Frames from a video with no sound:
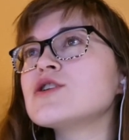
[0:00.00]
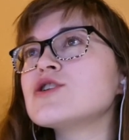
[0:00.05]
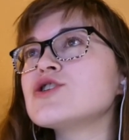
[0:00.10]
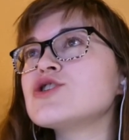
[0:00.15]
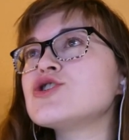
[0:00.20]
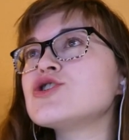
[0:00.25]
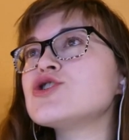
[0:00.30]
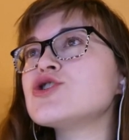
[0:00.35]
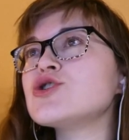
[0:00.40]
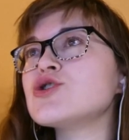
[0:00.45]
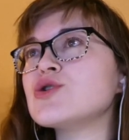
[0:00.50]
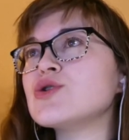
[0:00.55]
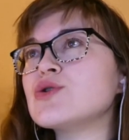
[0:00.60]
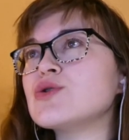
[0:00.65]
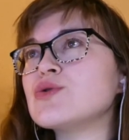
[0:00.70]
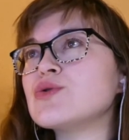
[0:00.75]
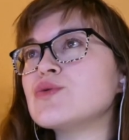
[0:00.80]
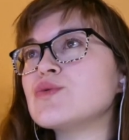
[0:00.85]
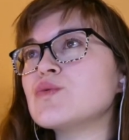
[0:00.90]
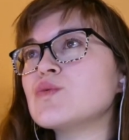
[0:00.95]

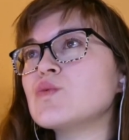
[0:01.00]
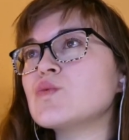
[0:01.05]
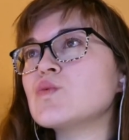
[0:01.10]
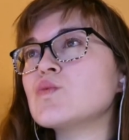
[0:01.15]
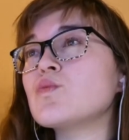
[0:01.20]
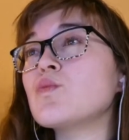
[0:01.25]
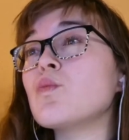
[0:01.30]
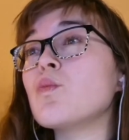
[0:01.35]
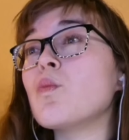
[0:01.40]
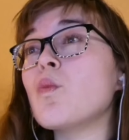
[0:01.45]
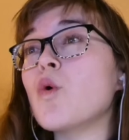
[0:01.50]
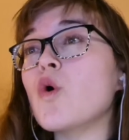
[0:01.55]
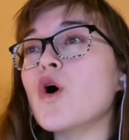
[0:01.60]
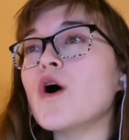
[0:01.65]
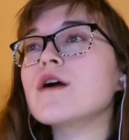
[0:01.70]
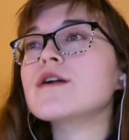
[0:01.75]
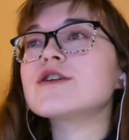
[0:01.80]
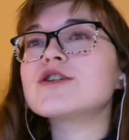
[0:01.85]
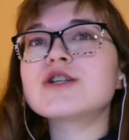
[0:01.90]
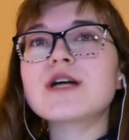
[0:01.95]
two
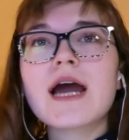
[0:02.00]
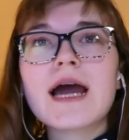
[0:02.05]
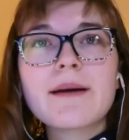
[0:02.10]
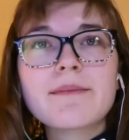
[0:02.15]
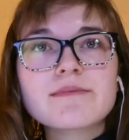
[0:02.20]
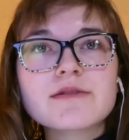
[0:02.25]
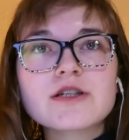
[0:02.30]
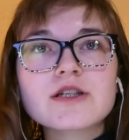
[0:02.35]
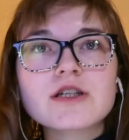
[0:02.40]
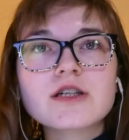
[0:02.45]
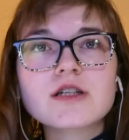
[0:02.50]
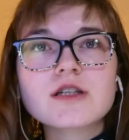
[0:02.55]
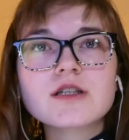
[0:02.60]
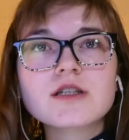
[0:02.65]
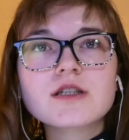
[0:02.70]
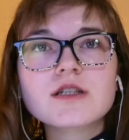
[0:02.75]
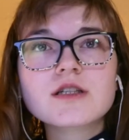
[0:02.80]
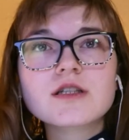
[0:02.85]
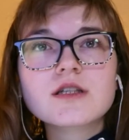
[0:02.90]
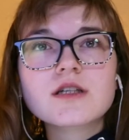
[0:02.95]
more
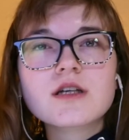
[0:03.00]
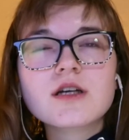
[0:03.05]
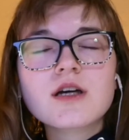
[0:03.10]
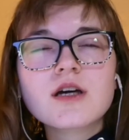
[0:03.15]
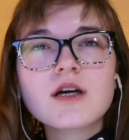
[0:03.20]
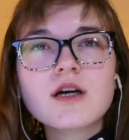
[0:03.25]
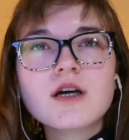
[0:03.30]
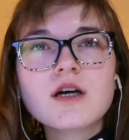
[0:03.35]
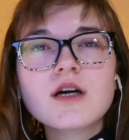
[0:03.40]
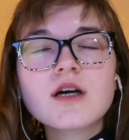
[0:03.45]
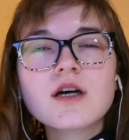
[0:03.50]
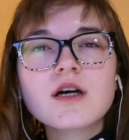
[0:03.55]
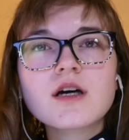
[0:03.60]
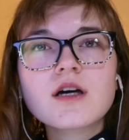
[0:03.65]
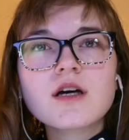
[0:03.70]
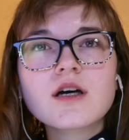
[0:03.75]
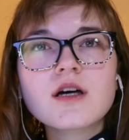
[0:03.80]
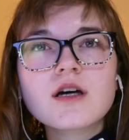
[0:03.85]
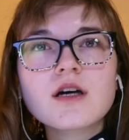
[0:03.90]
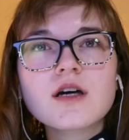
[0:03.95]
chapters.
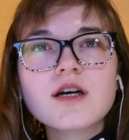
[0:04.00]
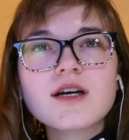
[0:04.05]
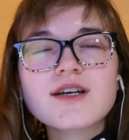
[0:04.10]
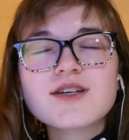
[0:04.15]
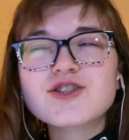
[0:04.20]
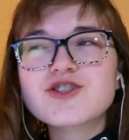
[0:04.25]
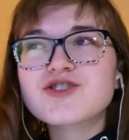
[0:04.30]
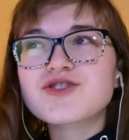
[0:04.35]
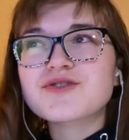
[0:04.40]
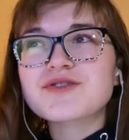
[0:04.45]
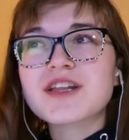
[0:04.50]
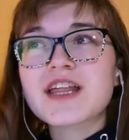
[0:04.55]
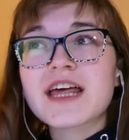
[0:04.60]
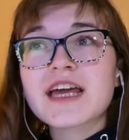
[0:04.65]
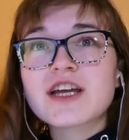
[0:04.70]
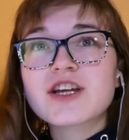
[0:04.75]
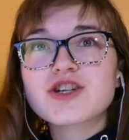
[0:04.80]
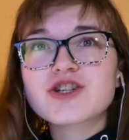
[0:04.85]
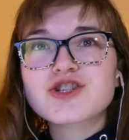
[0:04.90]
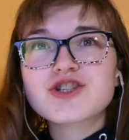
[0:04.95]
So
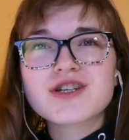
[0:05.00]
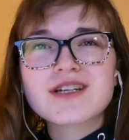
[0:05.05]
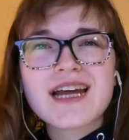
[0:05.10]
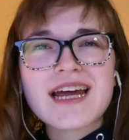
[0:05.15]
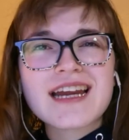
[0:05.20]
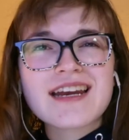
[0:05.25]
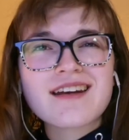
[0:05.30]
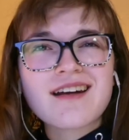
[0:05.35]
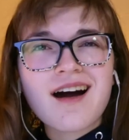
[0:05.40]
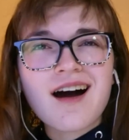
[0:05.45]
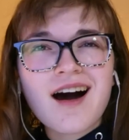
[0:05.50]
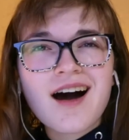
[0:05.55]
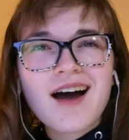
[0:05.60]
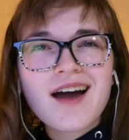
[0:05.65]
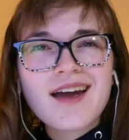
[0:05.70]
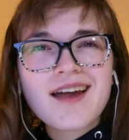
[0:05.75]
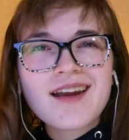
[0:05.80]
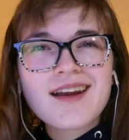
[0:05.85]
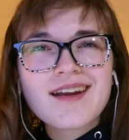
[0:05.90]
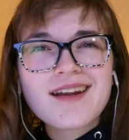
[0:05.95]
like, should I
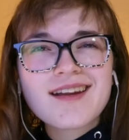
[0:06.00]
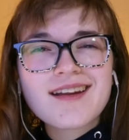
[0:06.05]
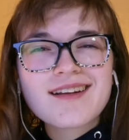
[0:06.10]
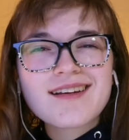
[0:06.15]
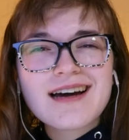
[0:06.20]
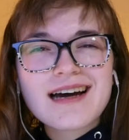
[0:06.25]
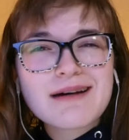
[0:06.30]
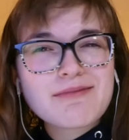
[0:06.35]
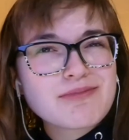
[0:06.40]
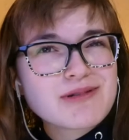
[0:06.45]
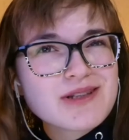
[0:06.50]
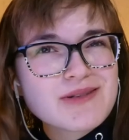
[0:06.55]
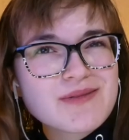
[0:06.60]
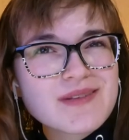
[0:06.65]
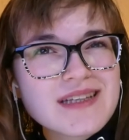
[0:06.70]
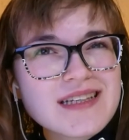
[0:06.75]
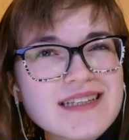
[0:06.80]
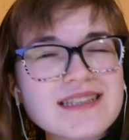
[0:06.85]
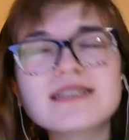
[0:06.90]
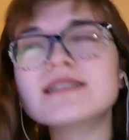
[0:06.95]
not upload
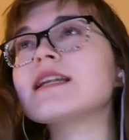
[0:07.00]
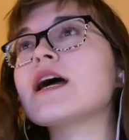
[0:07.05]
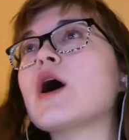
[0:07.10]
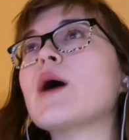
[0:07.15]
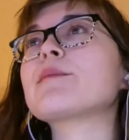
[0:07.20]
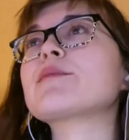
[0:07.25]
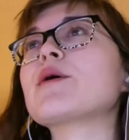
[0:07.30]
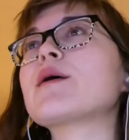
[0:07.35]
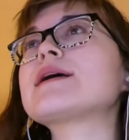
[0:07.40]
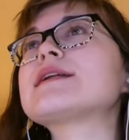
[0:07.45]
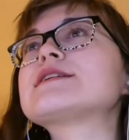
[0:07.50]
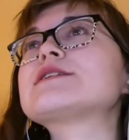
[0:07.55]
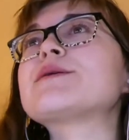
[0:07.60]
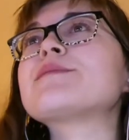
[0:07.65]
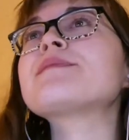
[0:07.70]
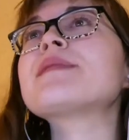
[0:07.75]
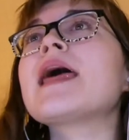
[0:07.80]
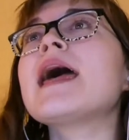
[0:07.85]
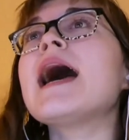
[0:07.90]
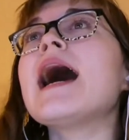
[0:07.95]
this? No, I'm going to.
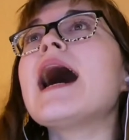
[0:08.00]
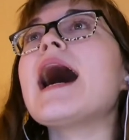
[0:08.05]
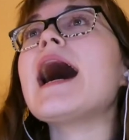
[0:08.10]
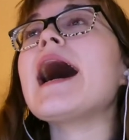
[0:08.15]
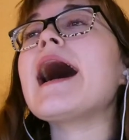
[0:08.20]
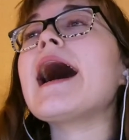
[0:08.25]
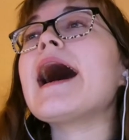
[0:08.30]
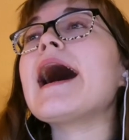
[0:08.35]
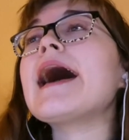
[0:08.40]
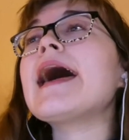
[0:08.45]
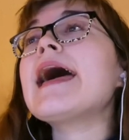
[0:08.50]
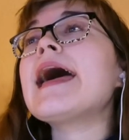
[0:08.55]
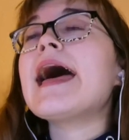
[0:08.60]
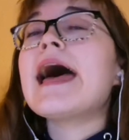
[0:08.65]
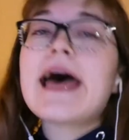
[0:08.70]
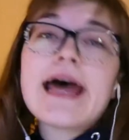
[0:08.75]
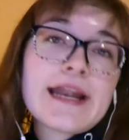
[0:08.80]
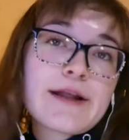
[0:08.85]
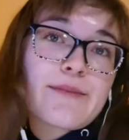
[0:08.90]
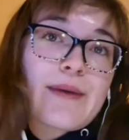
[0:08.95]

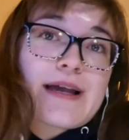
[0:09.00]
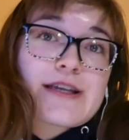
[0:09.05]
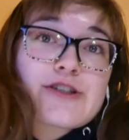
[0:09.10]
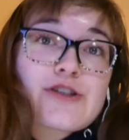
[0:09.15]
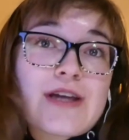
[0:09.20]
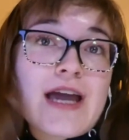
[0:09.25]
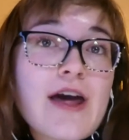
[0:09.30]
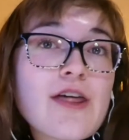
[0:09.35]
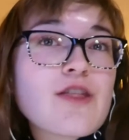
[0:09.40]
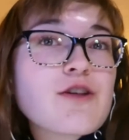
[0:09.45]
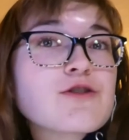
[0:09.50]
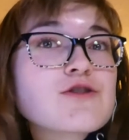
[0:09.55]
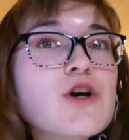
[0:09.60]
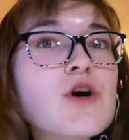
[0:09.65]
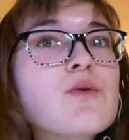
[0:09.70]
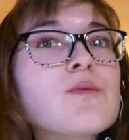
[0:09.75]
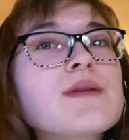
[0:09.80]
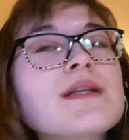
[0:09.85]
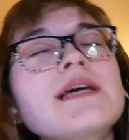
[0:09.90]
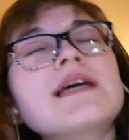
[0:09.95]
Anyway, so yeah, there's
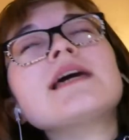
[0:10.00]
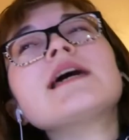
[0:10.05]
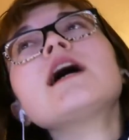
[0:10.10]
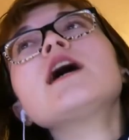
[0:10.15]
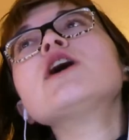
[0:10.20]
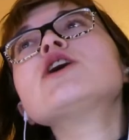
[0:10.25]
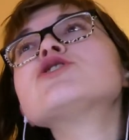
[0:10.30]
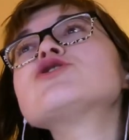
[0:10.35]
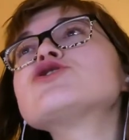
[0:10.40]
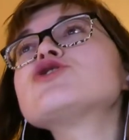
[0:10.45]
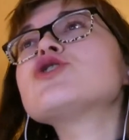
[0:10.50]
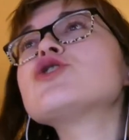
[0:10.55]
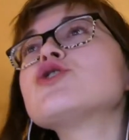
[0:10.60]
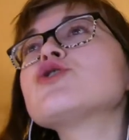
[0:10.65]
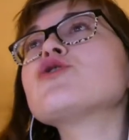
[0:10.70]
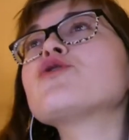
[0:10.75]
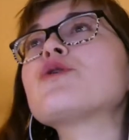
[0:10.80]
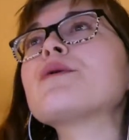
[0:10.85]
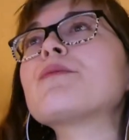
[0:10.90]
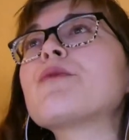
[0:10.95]
only
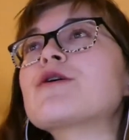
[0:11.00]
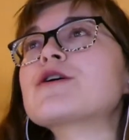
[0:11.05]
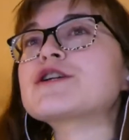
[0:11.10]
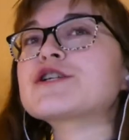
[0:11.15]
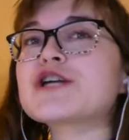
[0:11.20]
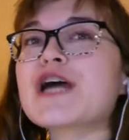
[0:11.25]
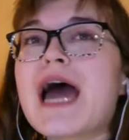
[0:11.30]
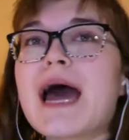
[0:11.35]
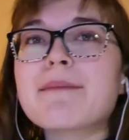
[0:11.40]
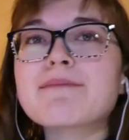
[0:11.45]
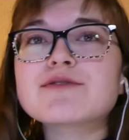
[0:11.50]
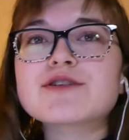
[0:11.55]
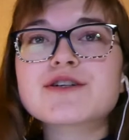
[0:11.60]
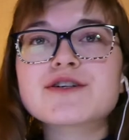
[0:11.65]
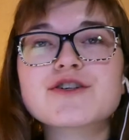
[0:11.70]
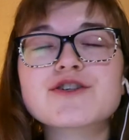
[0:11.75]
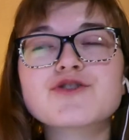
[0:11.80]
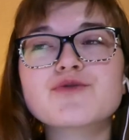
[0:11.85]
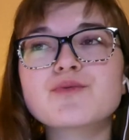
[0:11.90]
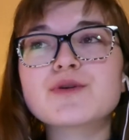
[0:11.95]
two more
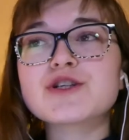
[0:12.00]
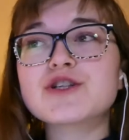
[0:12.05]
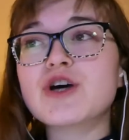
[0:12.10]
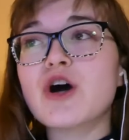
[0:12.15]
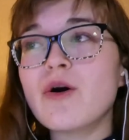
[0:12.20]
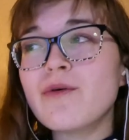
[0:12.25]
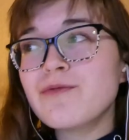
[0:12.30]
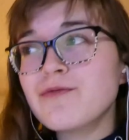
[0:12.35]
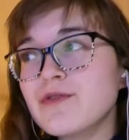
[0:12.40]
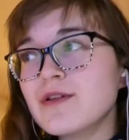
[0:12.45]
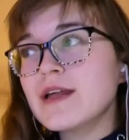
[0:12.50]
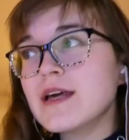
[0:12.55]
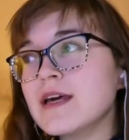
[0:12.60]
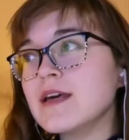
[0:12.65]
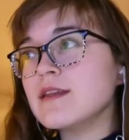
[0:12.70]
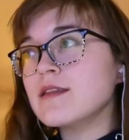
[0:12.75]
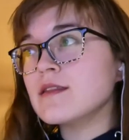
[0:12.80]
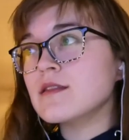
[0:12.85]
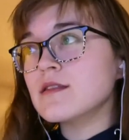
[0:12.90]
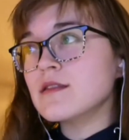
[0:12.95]
chapters, which
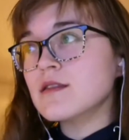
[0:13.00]
hopefully